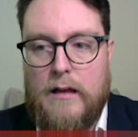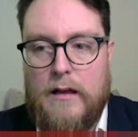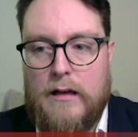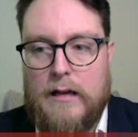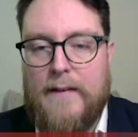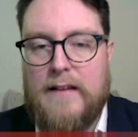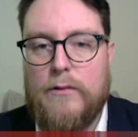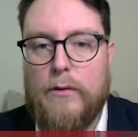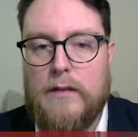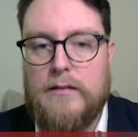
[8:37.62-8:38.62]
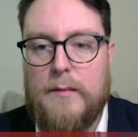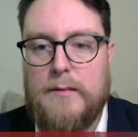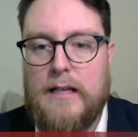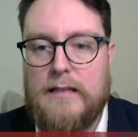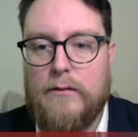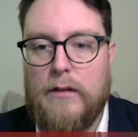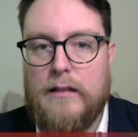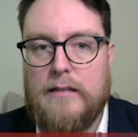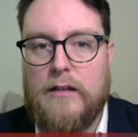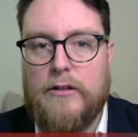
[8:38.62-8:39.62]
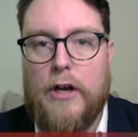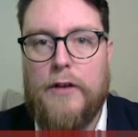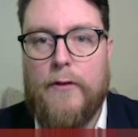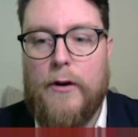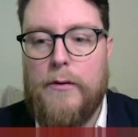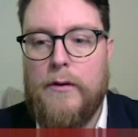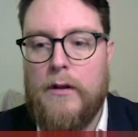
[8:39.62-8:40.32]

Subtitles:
Okay, that's all our subs. That's our dice throw.